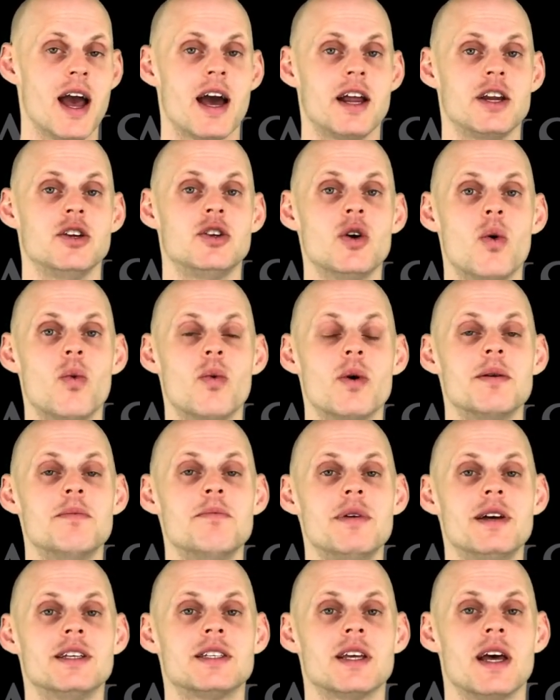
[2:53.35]
And you don't want to
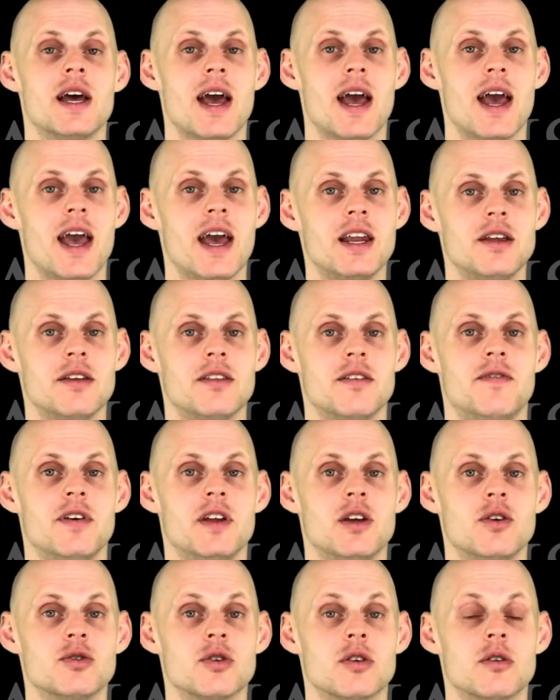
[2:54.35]
miss any of the
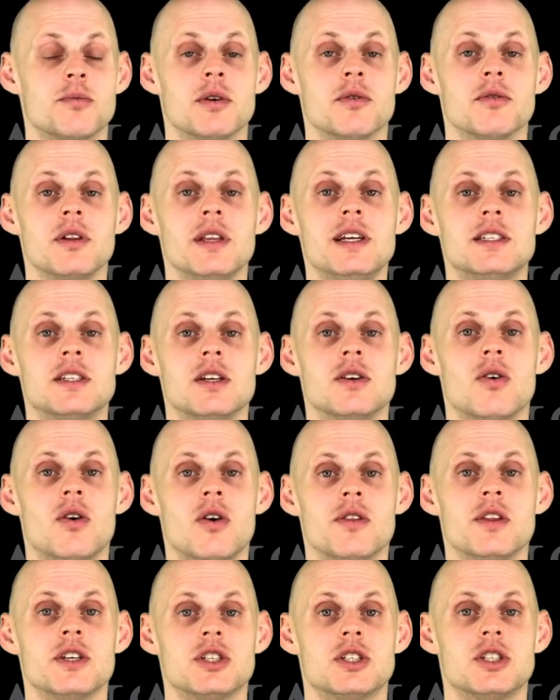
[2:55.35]
videos are going to be releasing
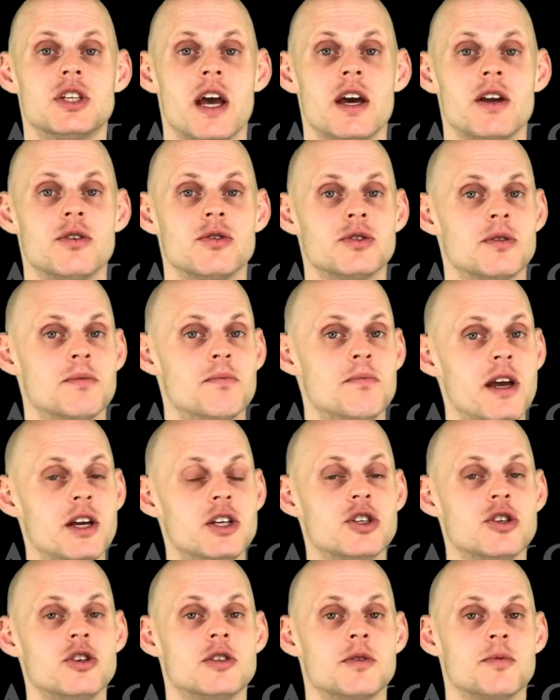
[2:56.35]
on this channel. So make
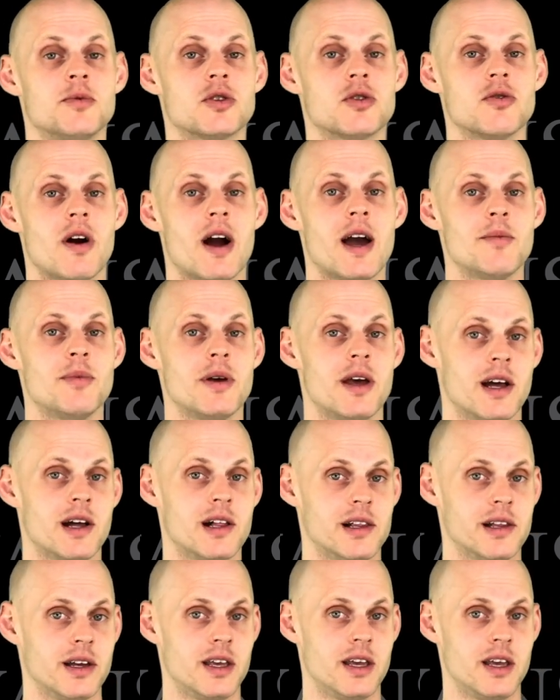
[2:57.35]
sure you subscribe and
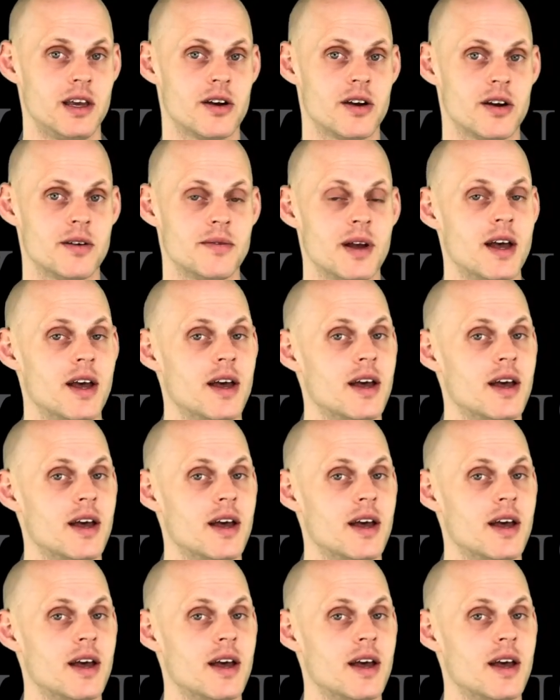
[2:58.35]
click here.